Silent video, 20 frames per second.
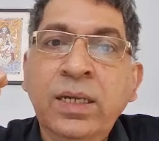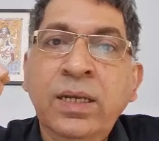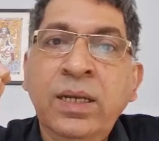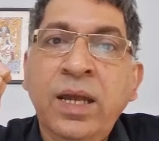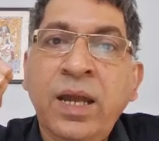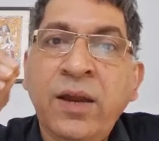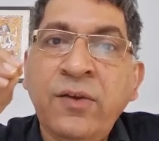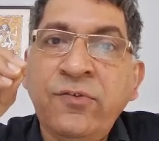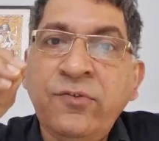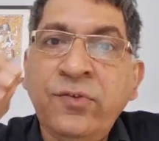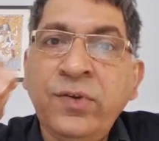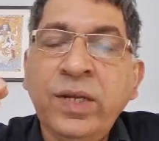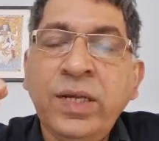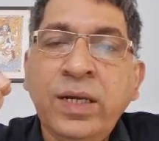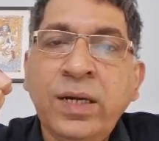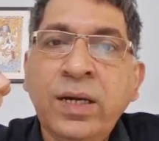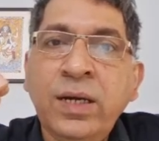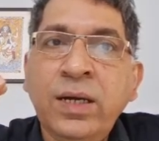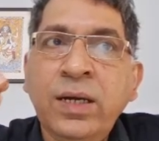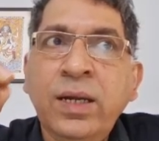in
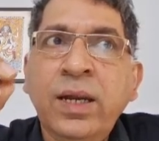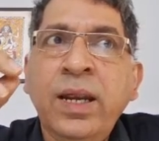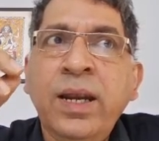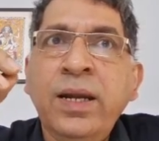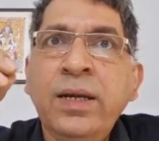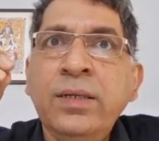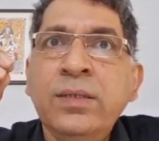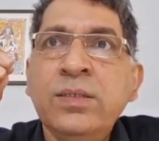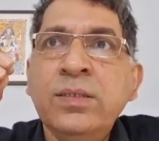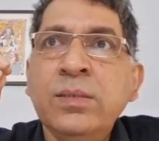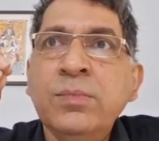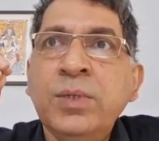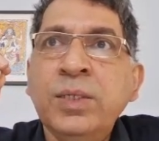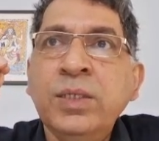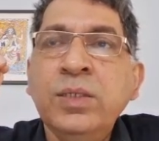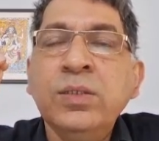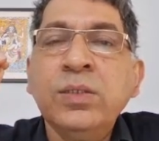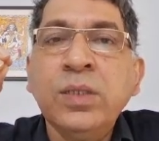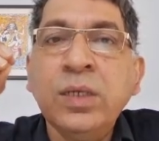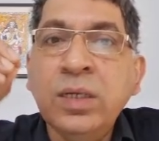Africa and some
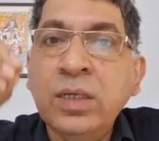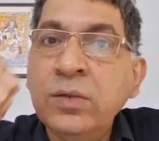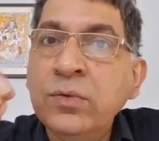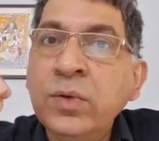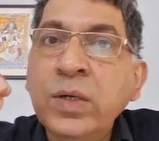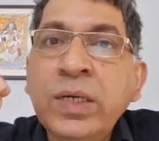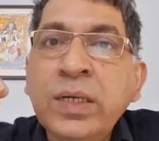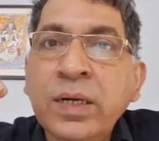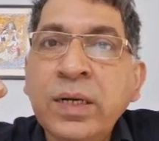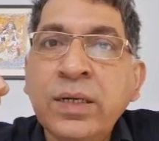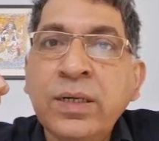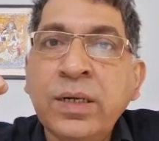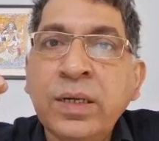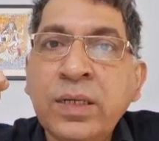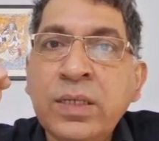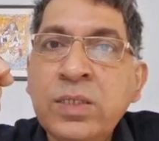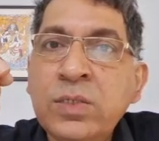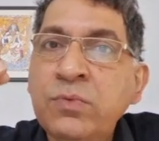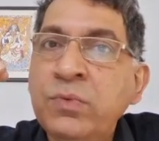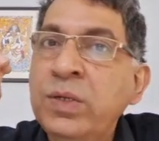other third world
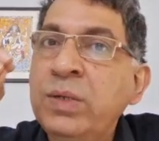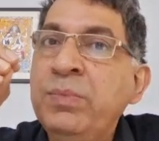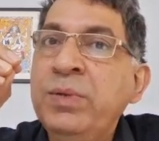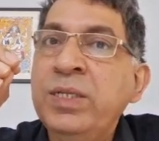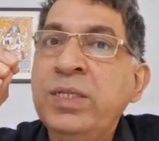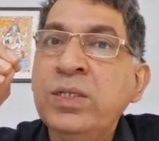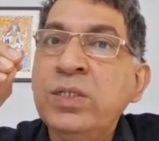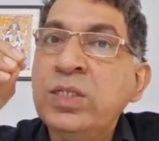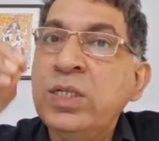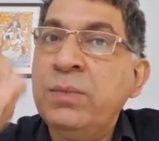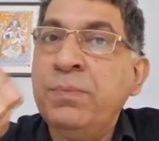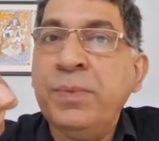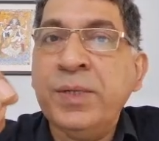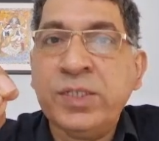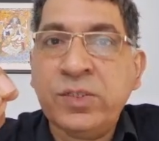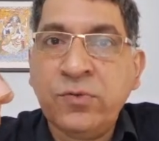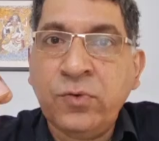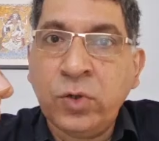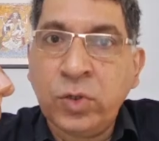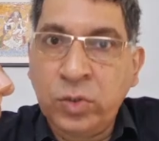countries will be the
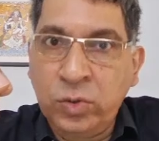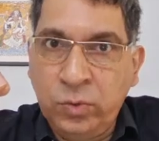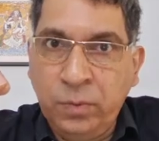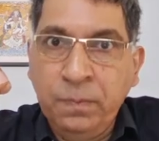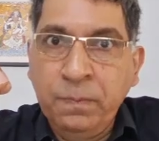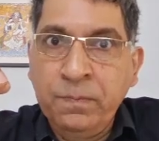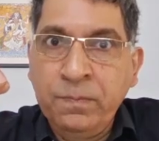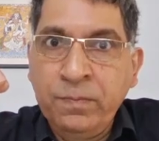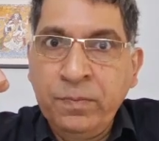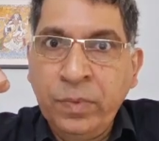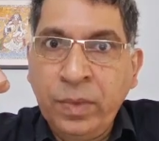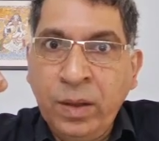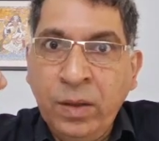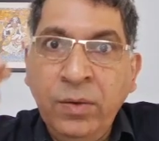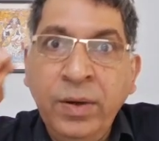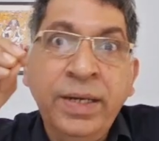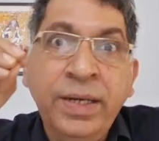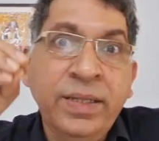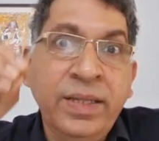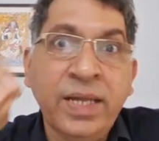cheapest for you.
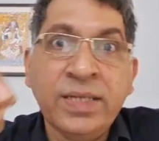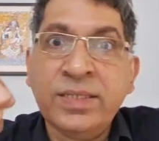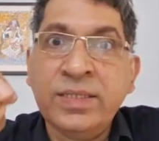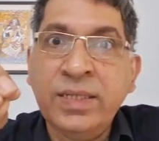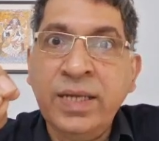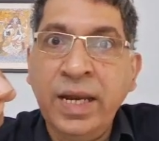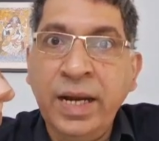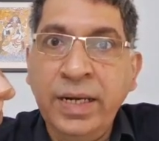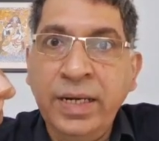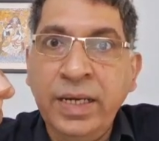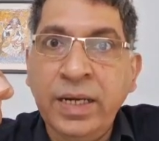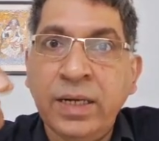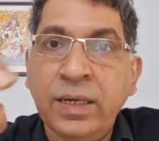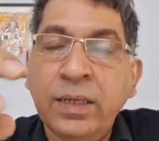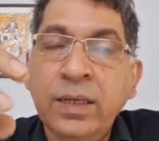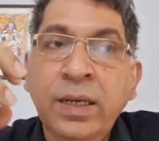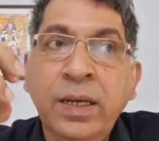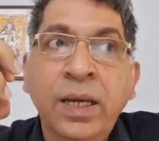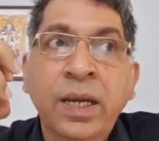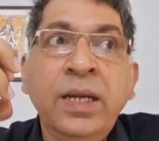All right, that's the idea.
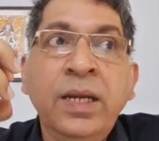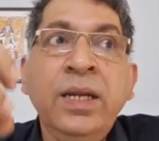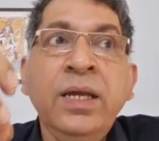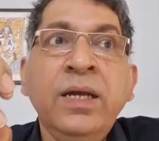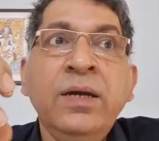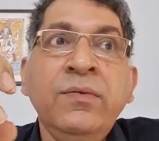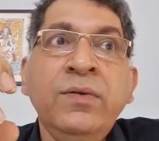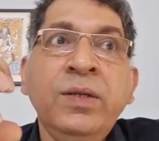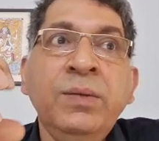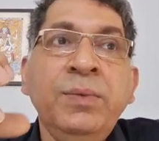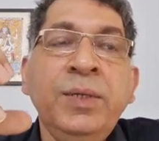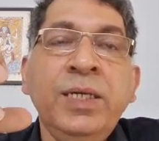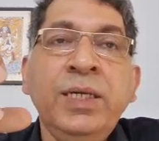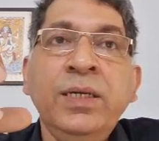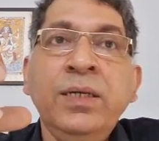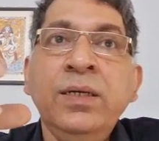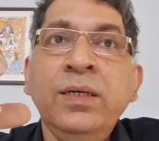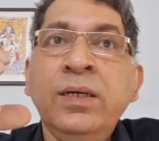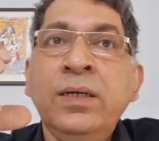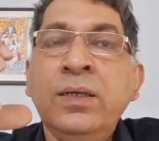India will
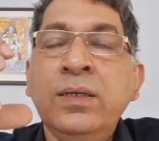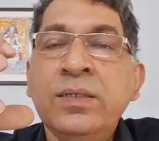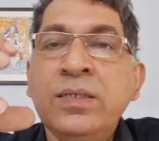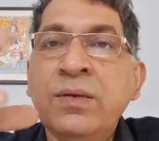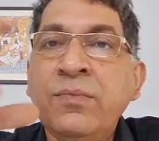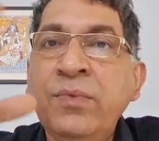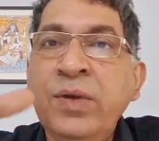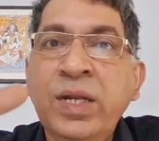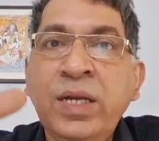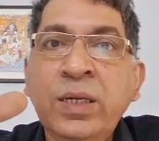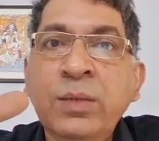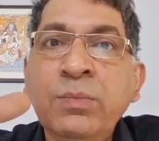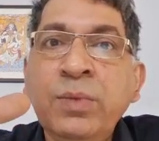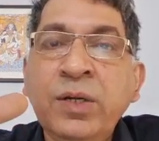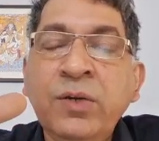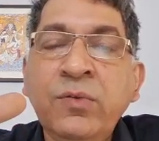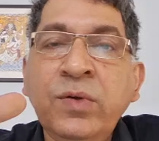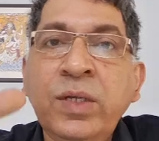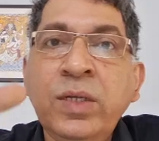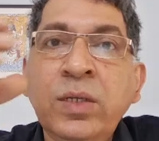be somewhere in
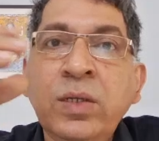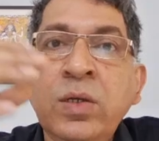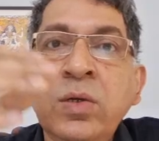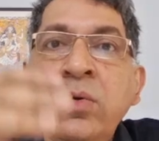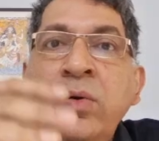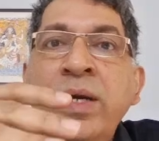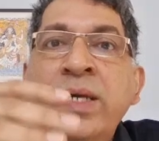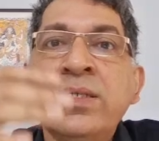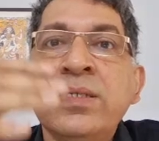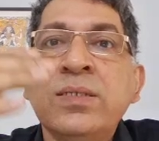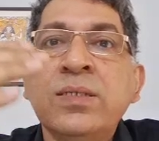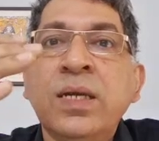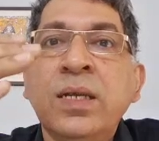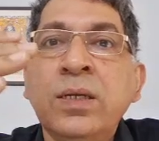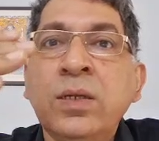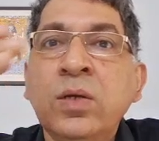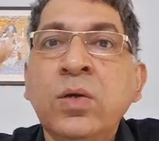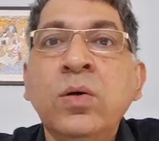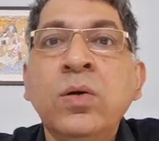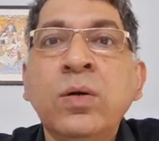between. US
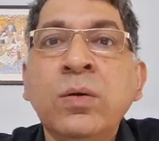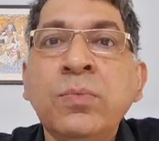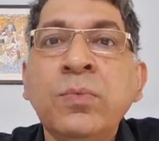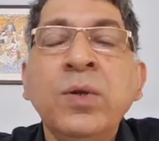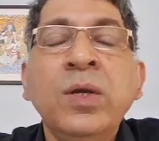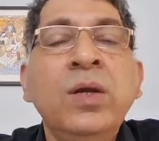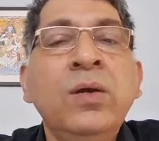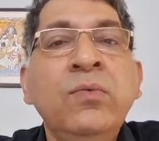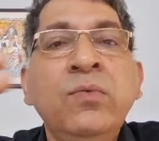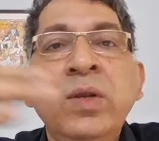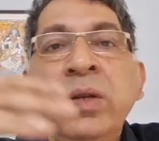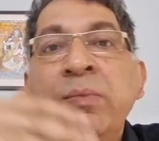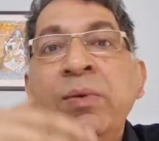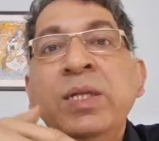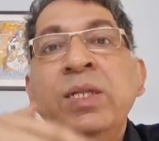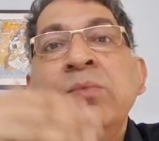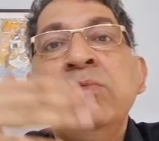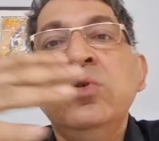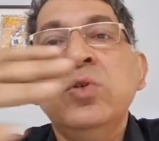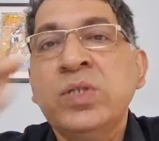and Europe will
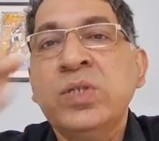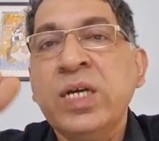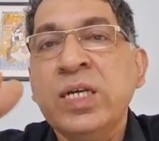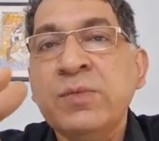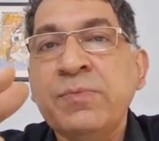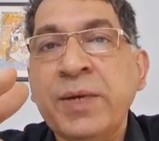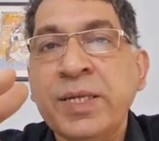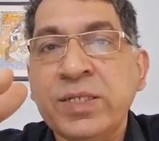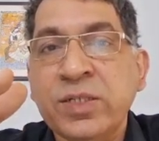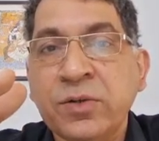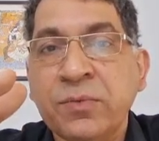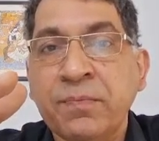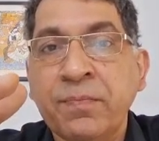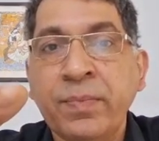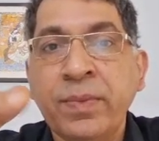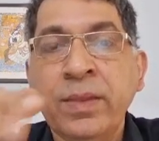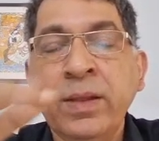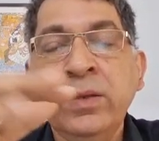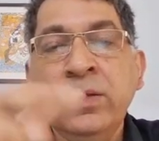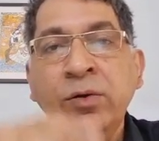be the most expensive.
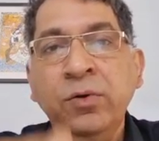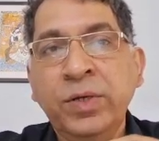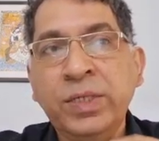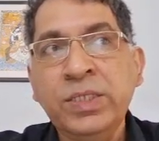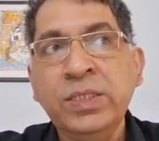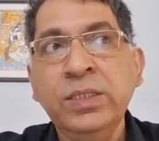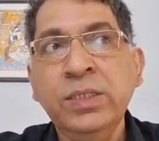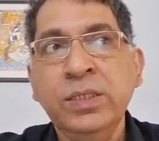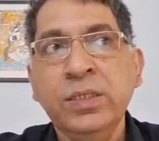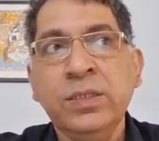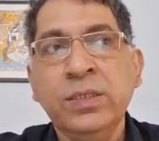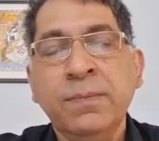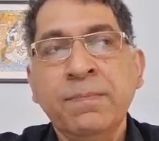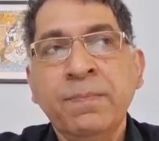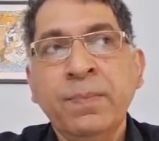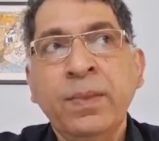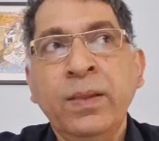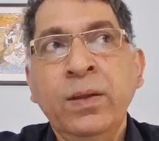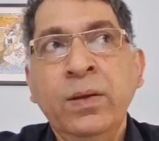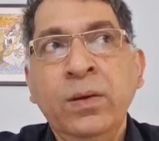Now the question is,